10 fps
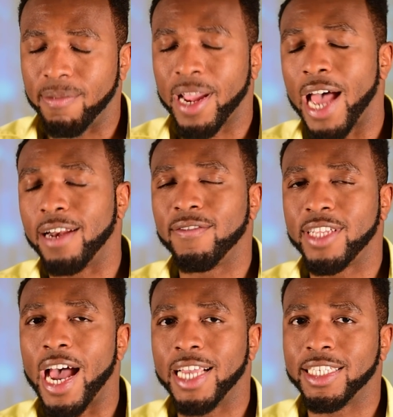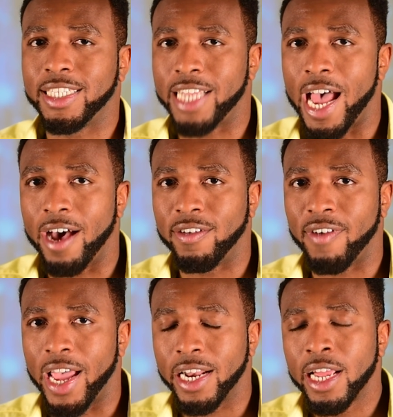kind of dies down,
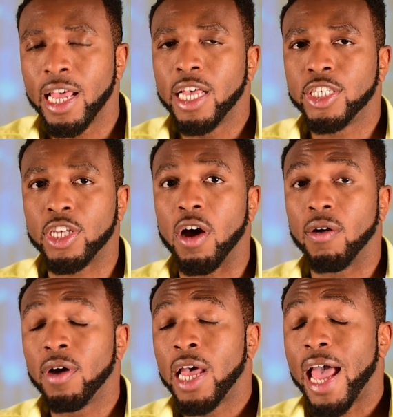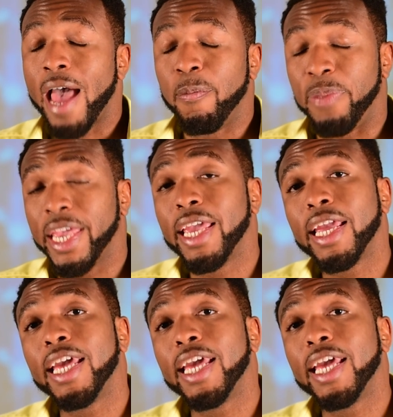right? So being